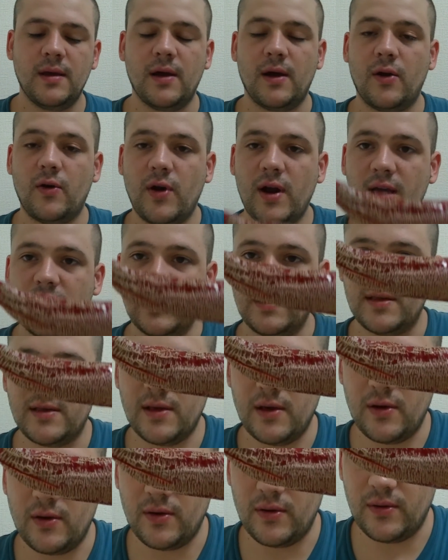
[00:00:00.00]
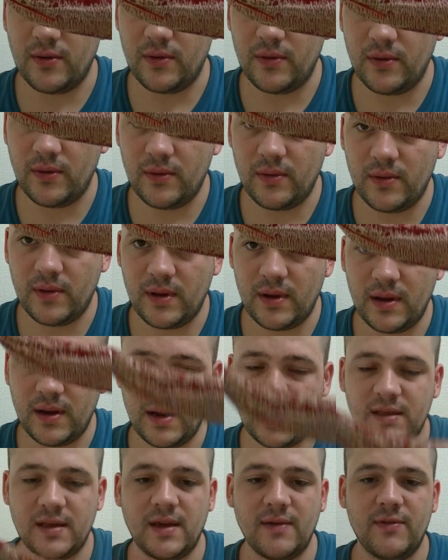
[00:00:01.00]
Alright, so
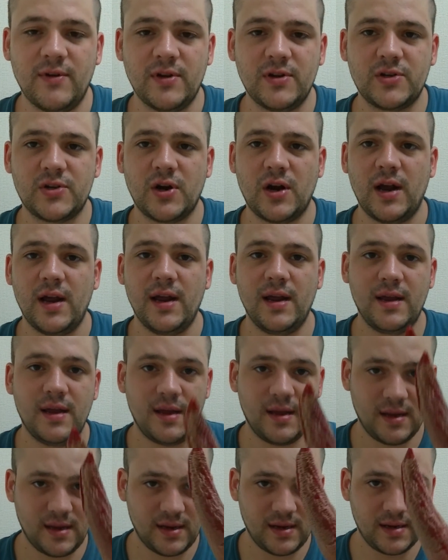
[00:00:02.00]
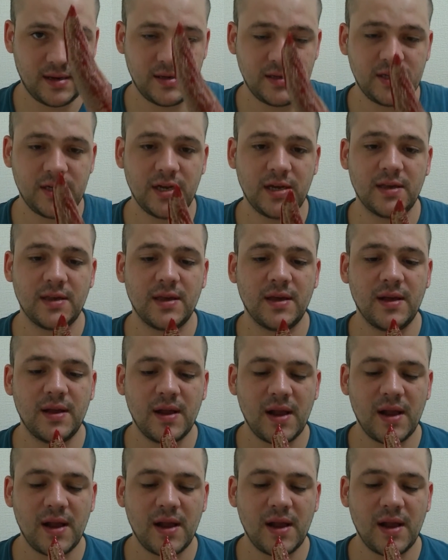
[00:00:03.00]
let's give it a try. Cheers.